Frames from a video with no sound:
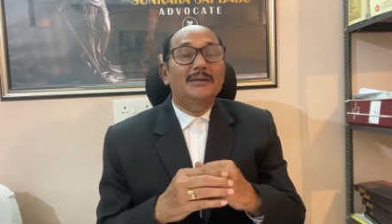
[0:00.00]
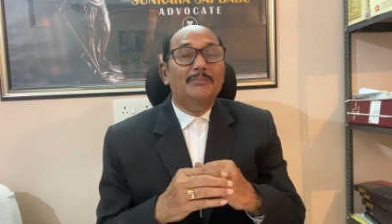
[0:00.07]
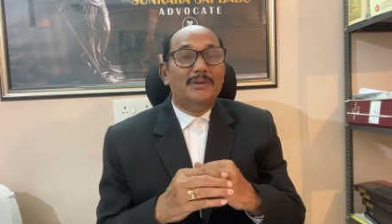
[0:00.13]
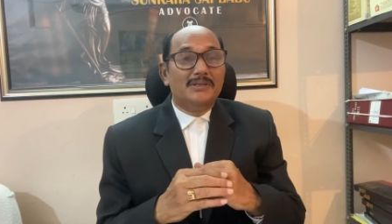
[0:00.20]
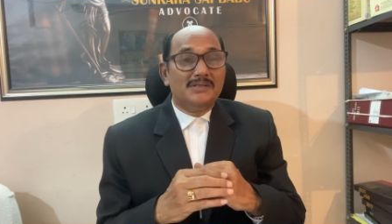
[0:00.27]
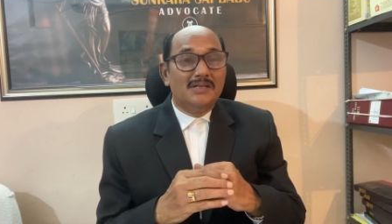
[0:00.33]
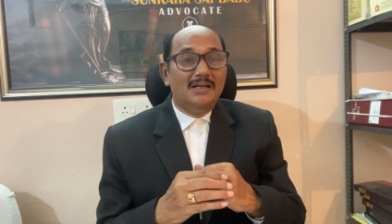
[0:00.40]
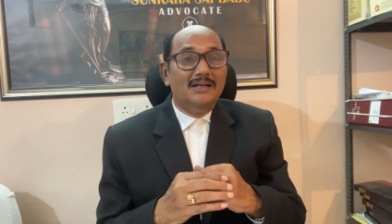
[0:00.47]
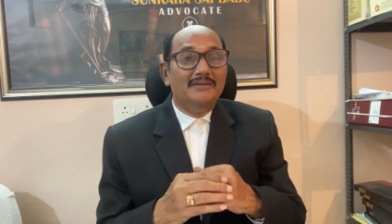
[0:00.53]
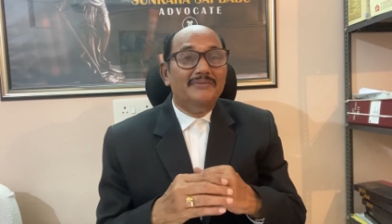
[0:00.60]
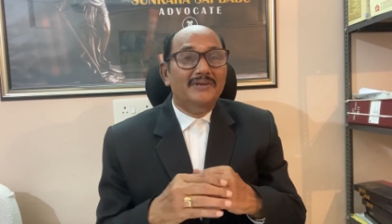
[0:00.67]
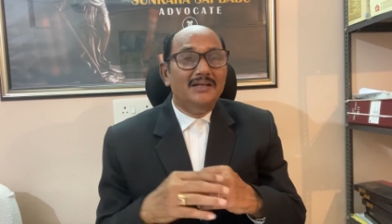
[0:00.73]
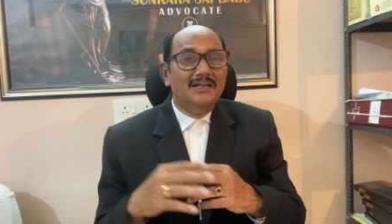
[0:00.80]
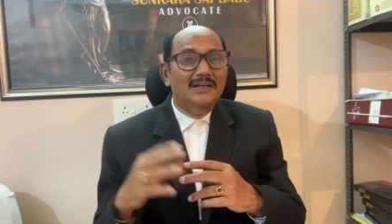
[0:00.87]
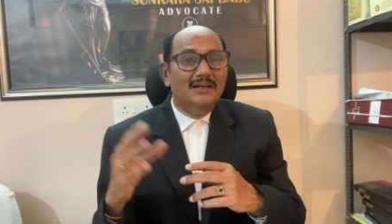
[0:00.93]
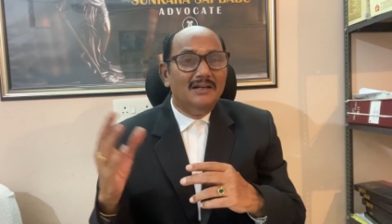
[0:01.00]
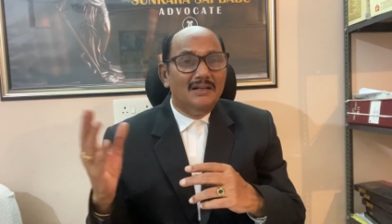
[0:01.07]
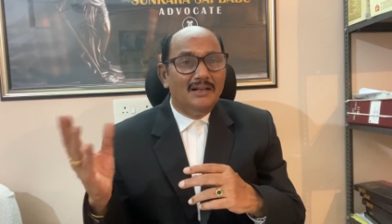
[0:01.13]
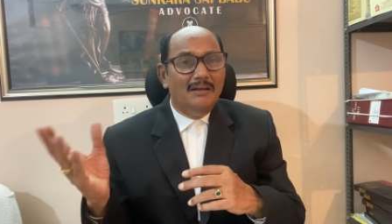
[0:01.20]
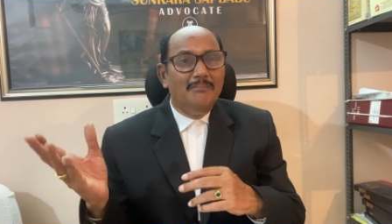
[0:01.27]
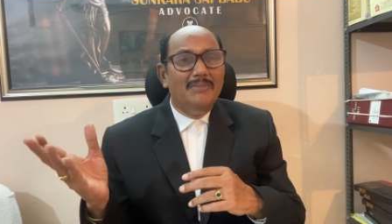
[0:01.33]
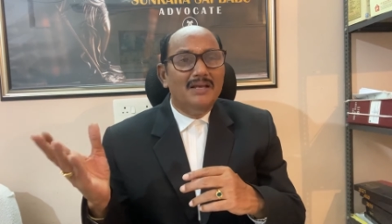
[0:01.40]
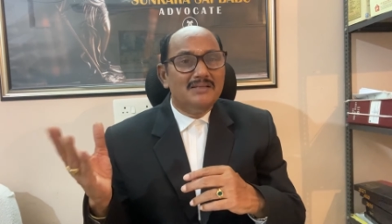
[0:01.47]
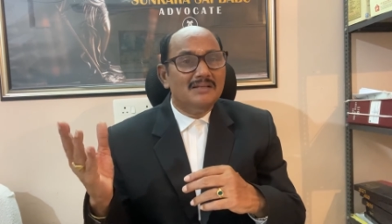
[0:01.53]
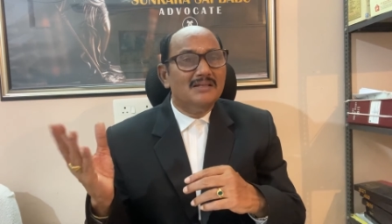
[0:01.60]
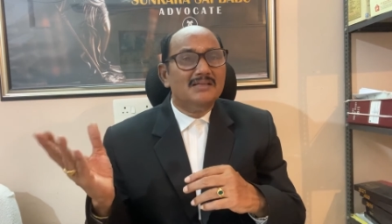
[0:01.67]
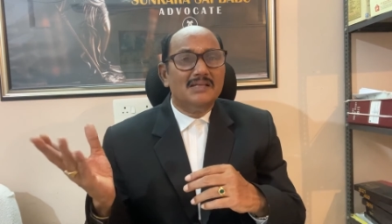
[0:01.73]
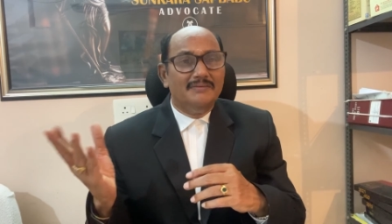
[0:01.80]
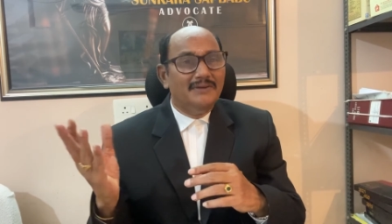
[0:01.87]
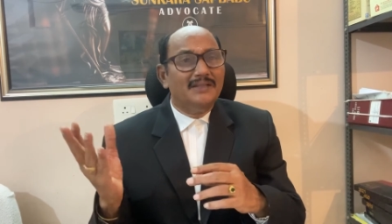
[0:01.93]
President of India and
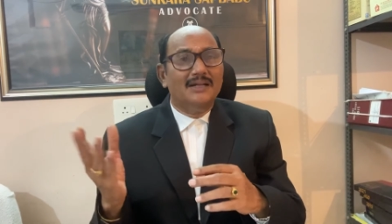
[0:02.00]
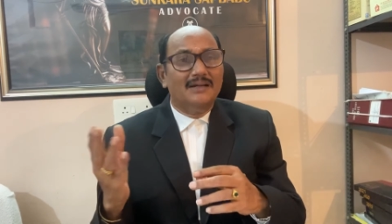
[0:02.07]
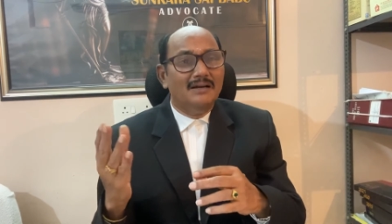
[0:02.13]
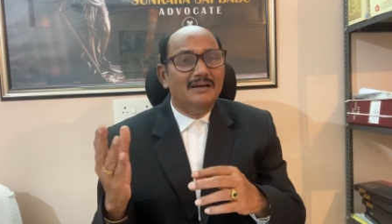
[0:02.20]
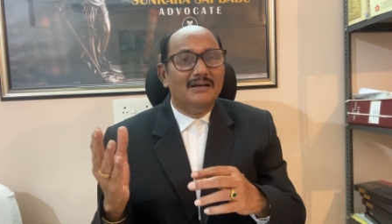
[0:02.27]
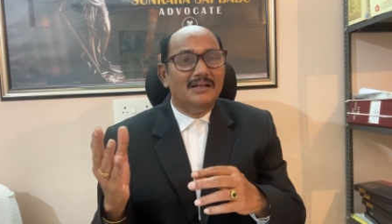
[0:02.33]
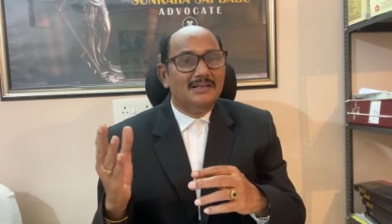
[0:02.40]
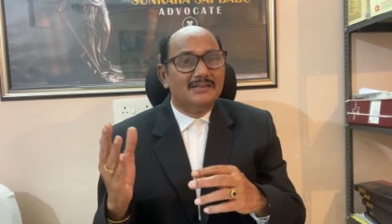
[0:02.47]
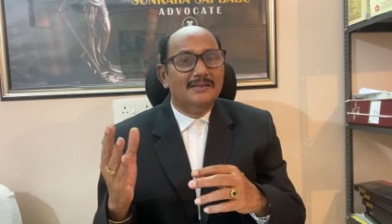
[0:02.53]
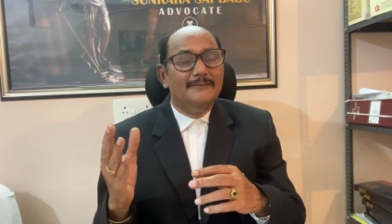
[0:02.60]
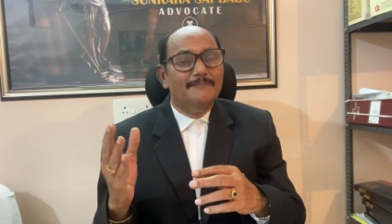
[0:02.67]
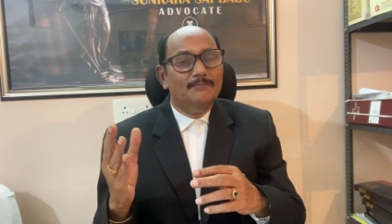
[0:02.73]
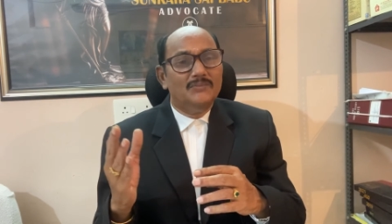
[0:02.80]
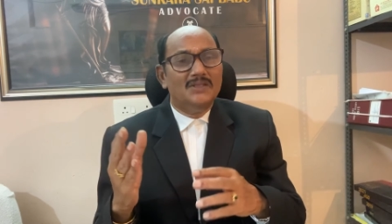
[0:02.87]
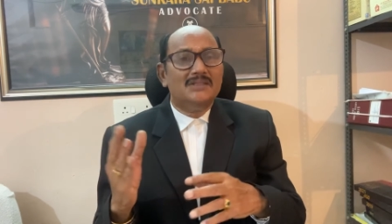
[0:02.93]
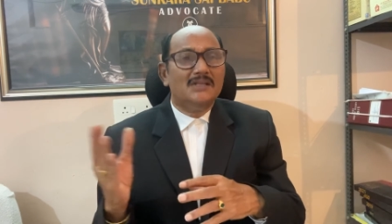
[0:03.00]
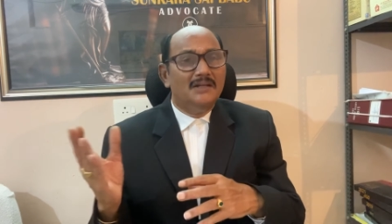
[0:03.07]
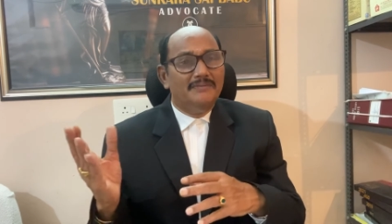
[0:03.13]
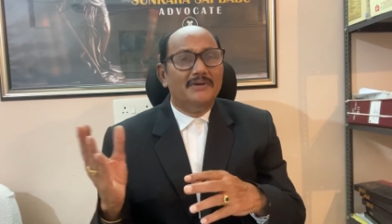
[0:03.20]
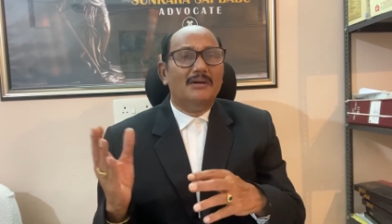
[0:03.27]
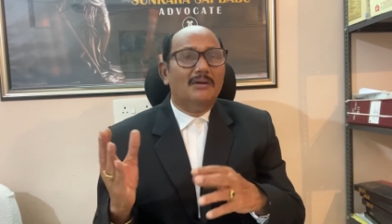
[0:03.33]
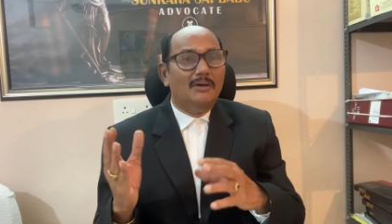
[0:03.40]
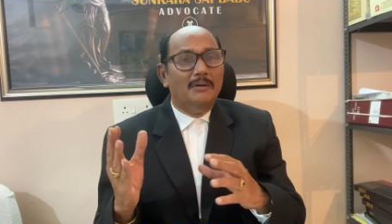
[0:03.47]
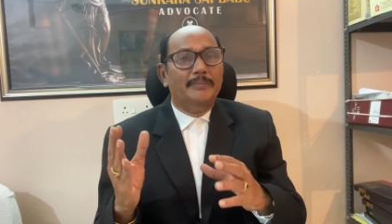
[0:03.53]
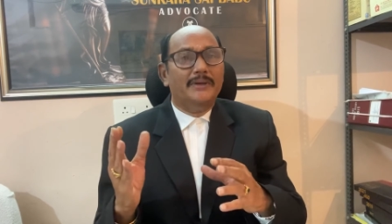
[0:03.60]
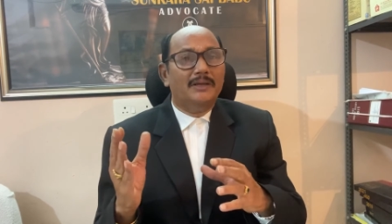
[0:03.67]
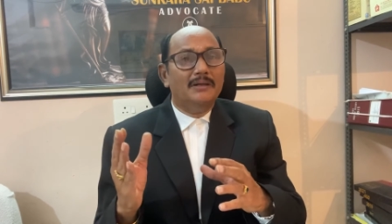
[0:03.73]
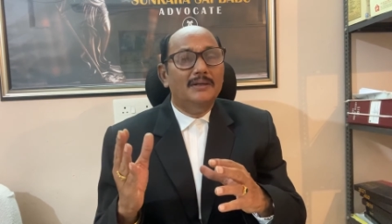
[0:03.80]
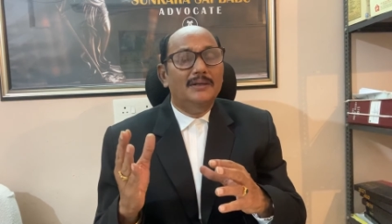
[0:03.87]
ambassadors of other countries. That's a different topic.